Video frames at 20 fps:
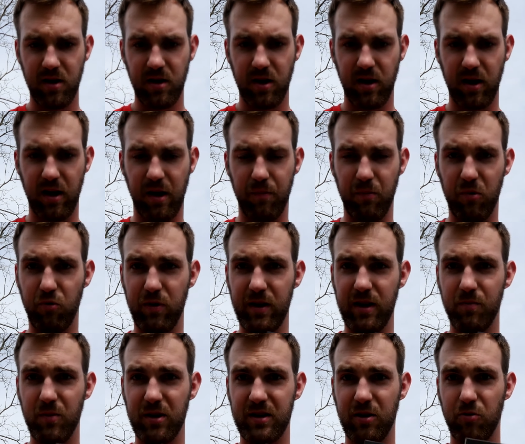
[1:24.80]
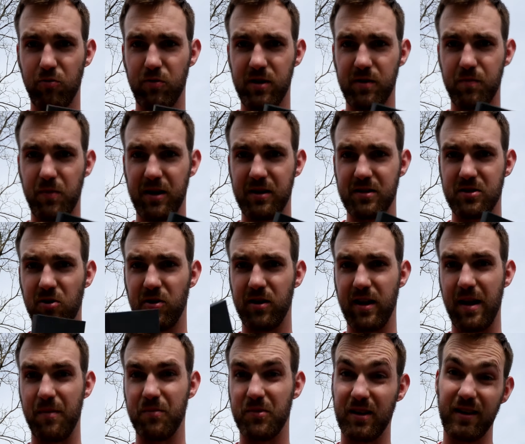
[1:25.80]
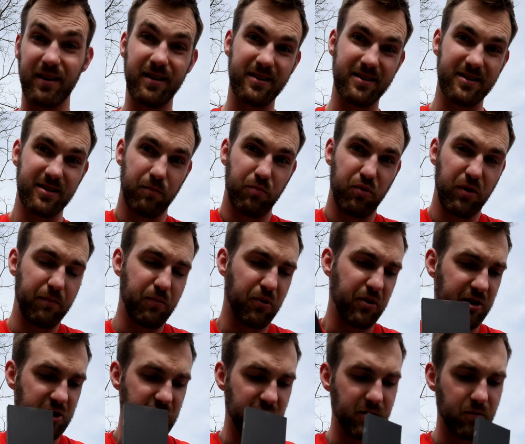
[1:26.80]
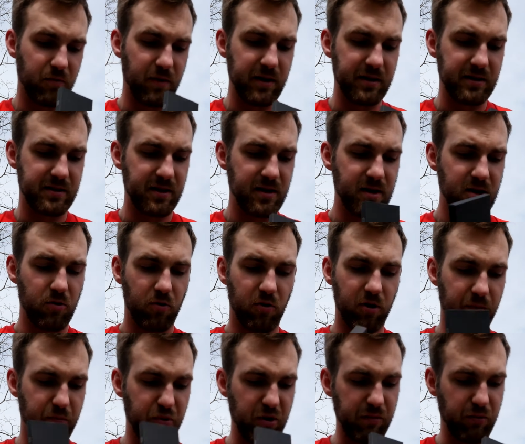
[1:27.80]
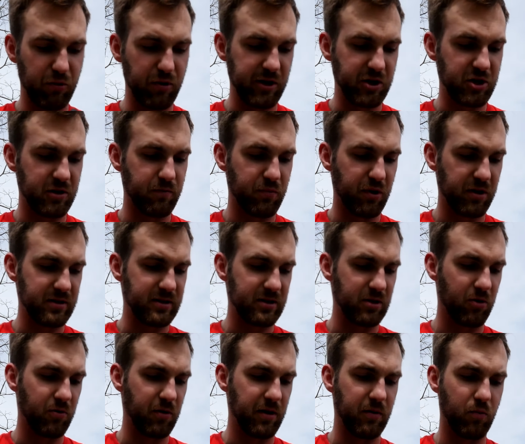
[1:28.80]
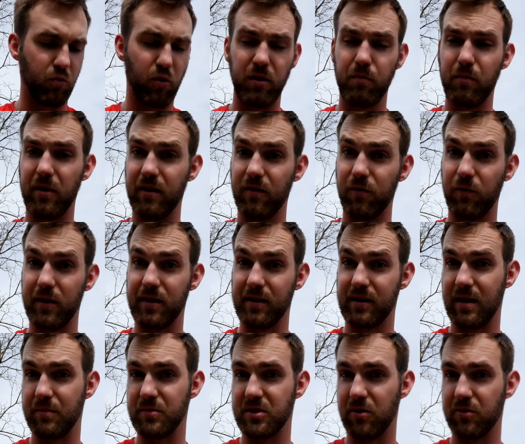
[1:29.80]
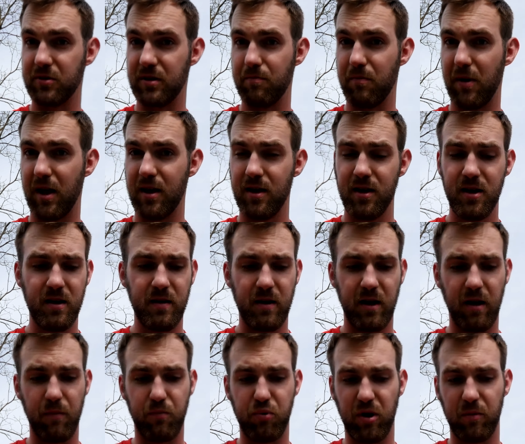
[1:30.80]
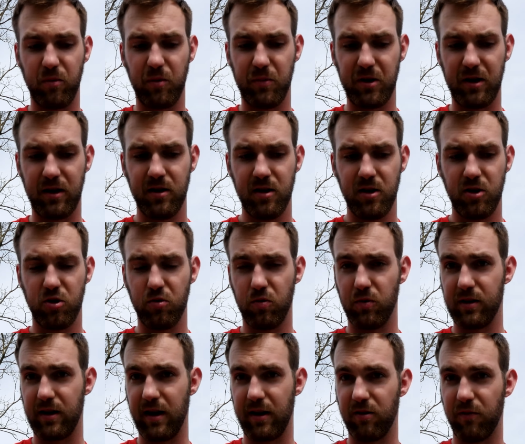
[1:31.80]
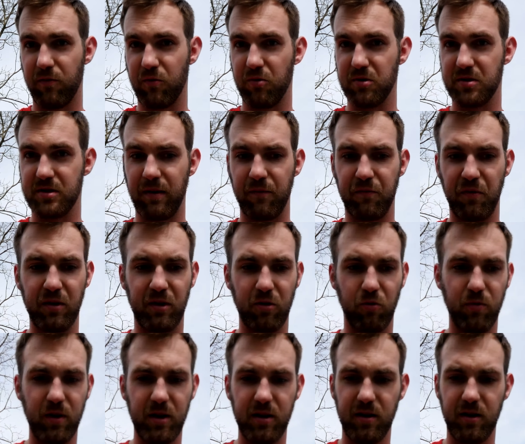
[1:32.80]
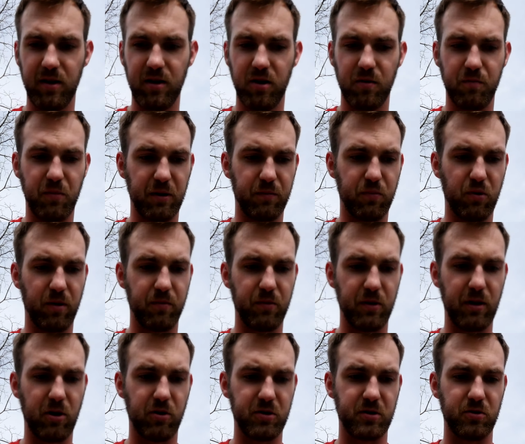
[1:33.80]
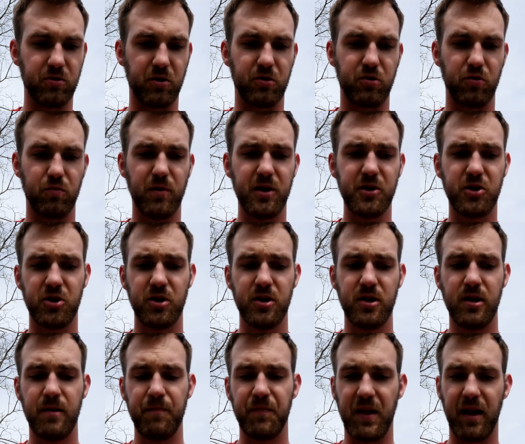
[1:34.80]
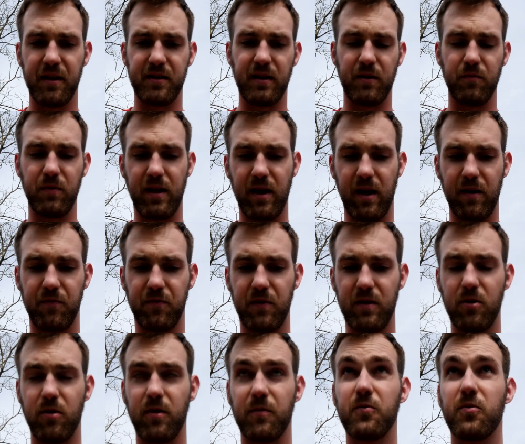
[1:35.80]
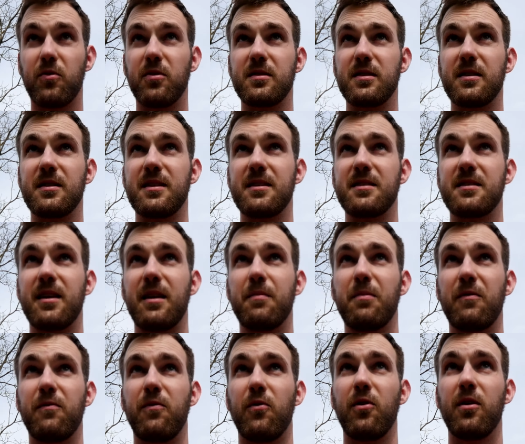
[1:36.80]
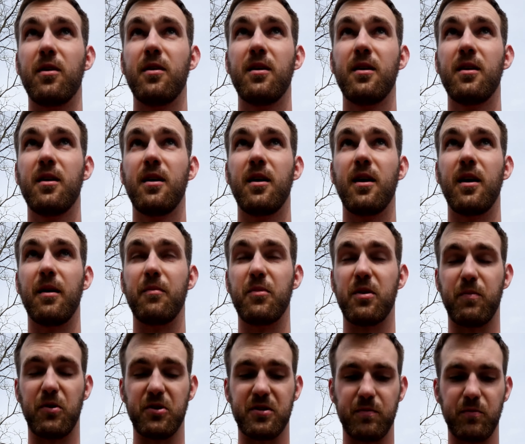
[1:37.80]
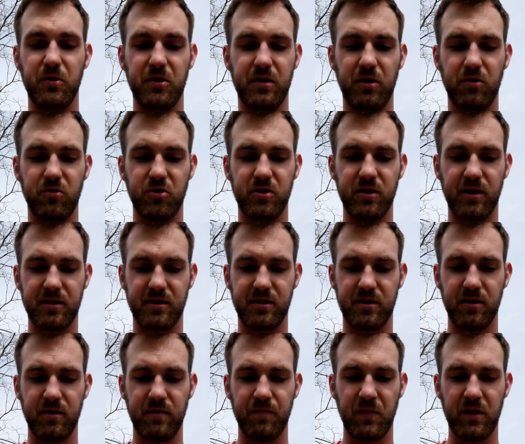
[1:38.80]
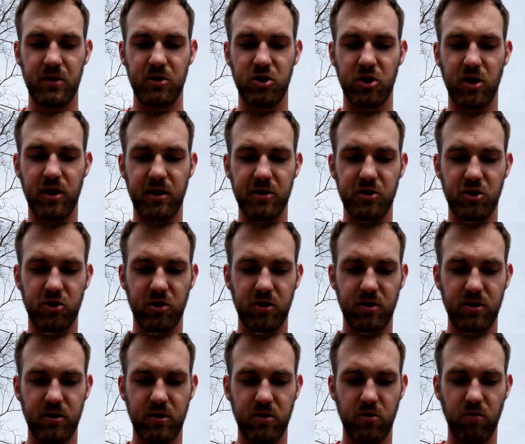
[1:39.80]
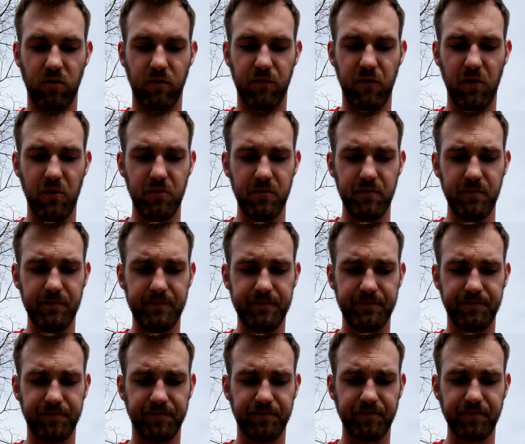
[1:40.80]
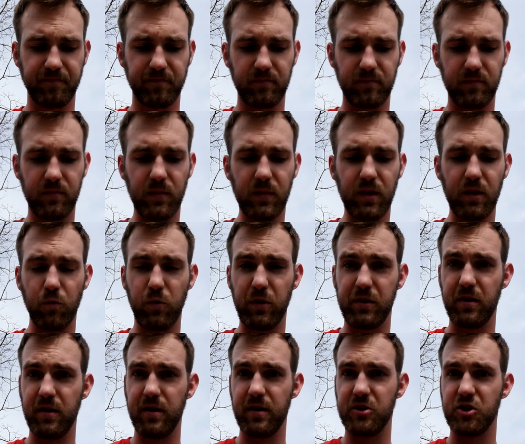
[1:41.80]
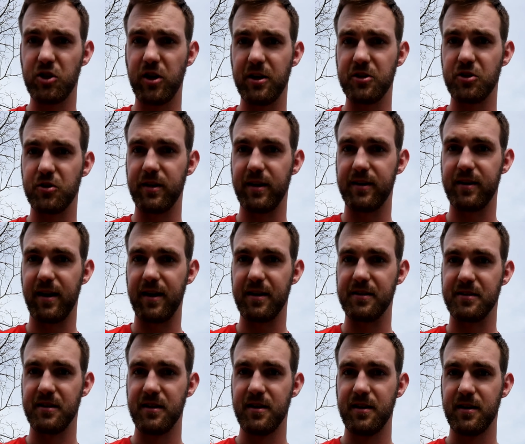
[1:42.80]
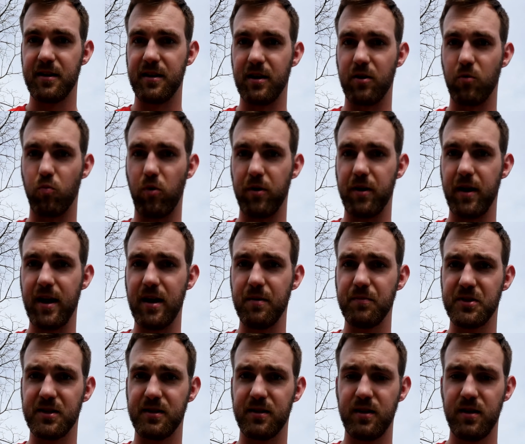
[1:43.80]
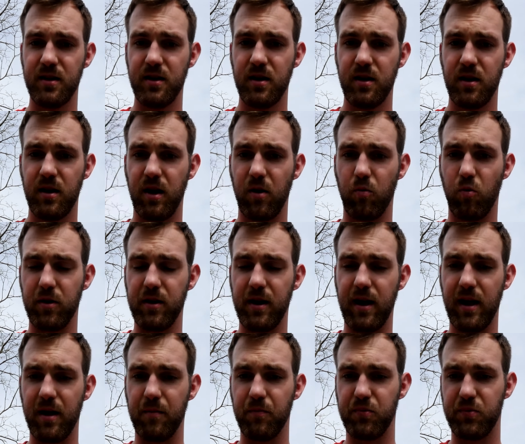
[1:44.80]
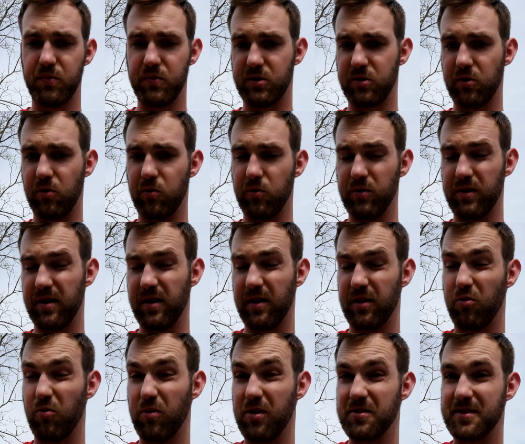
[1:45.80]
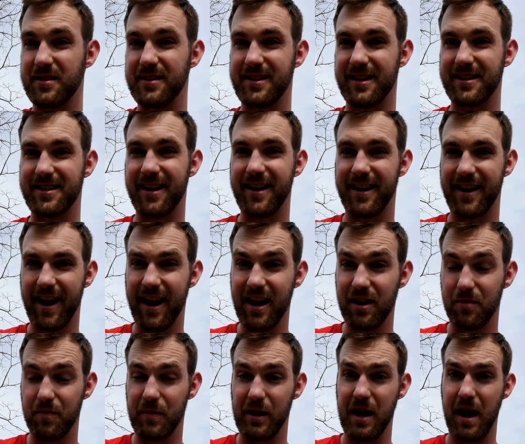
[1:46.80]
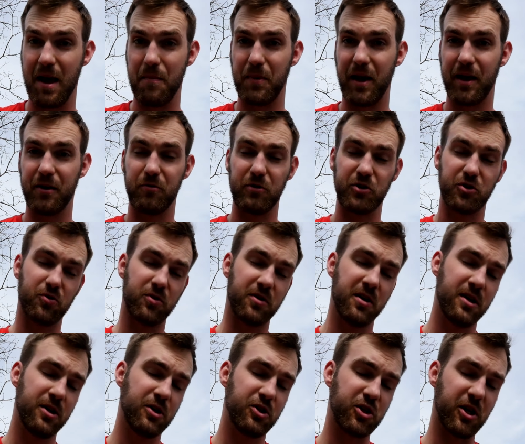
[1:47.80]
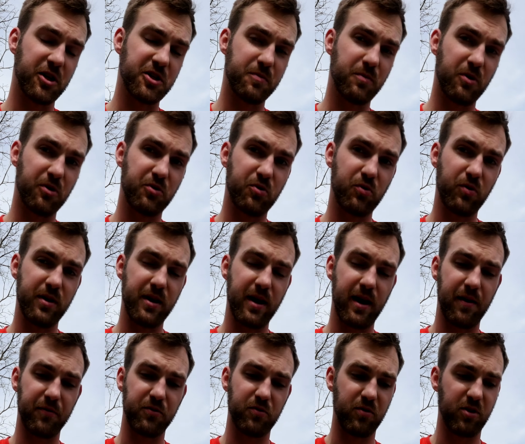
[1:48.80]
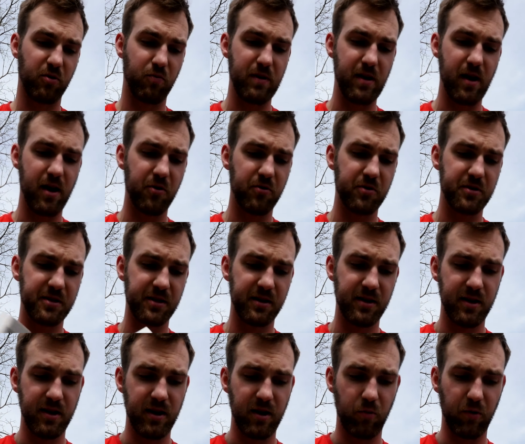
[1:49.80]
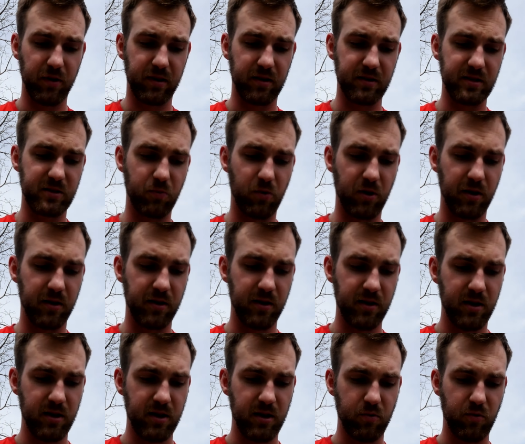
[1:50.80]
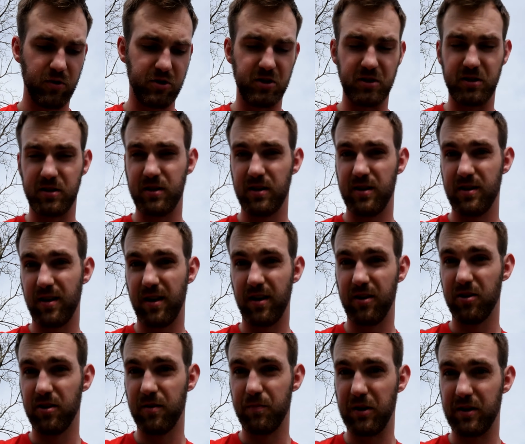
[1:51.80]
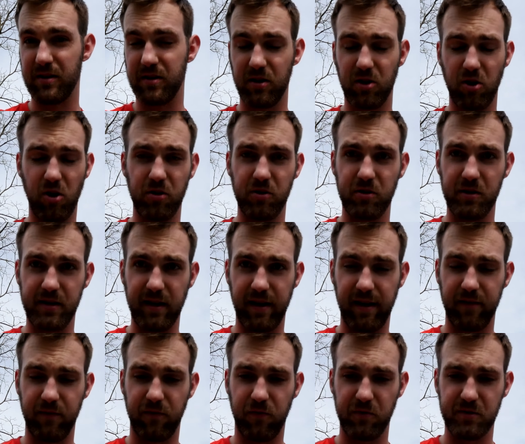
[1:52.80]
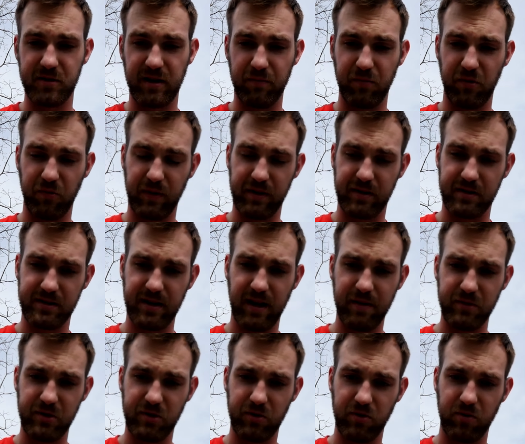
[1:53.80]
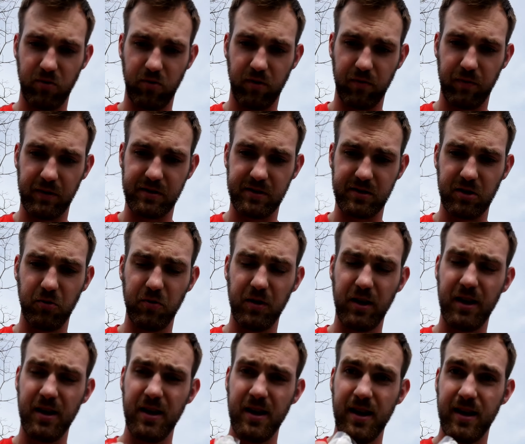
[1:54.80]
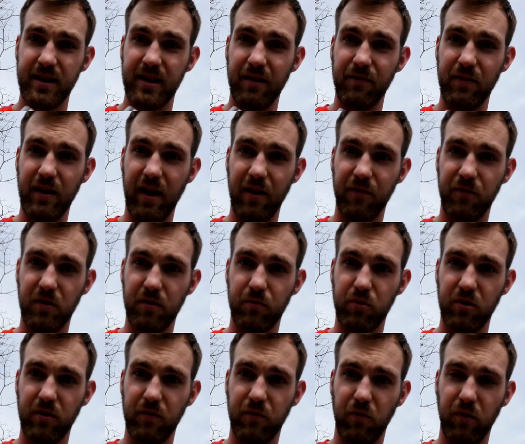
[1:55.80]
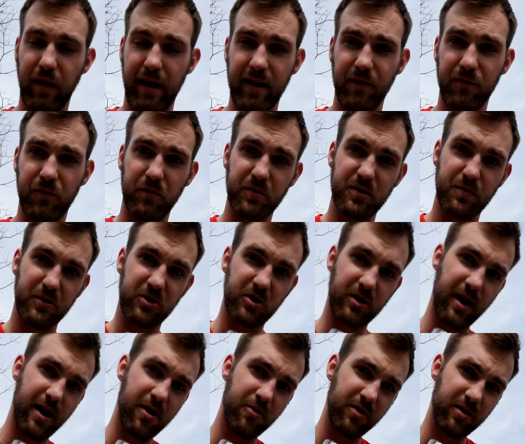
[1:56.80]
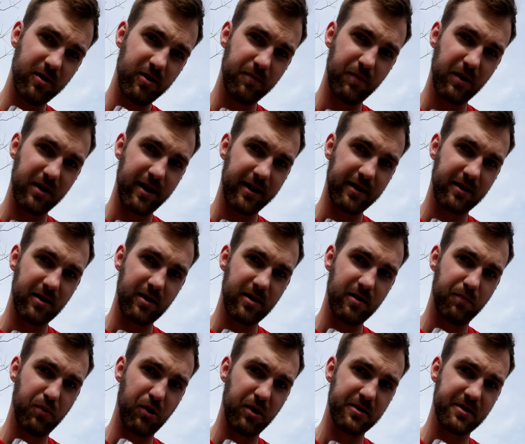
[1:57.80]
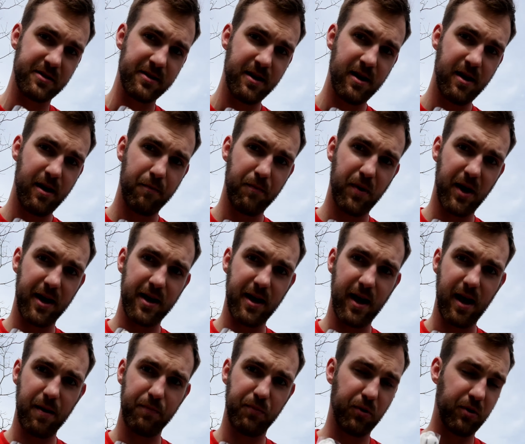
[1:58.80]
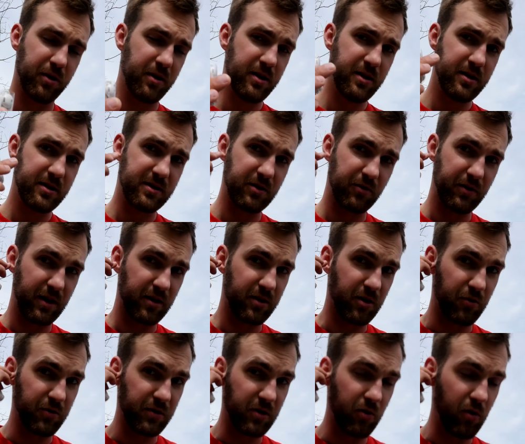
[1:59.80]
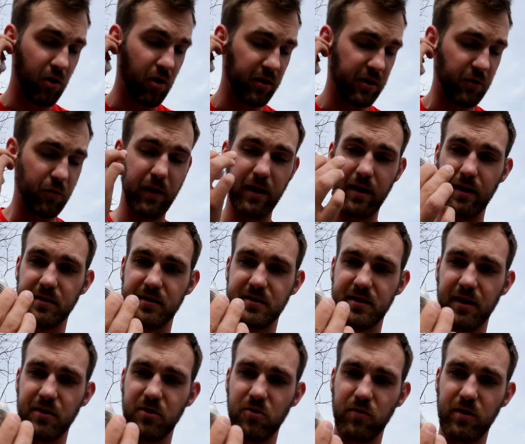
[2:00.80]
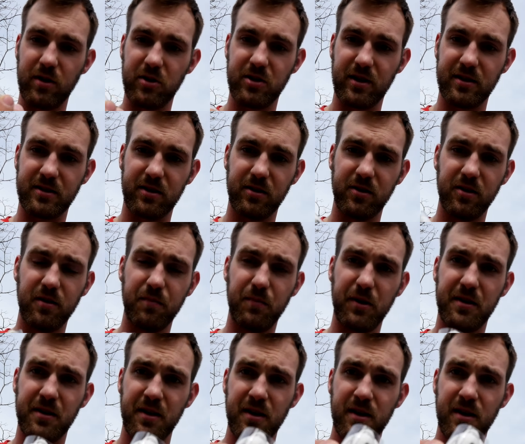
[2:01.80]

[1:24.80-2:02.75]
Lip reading: reading material, but it's all empty. This is a pre-production device or a pre-production box, so in 1 month when it comes out in May, probably you will get of course something to read in here, but probably also not too much. And then we have here of course, as I said before, the possibility to just charge your phone with a charger that has here 1 amp, so the 2680 milliamp battery should charge about 2.5 to 3 hours with this one, which is a little bit longer than, for example, with Samsung or with Sony. Then we have here beautiful headphones, which are a little bit like the EarPods by Apple, so they don't go all the way inside your ear, just a little bit,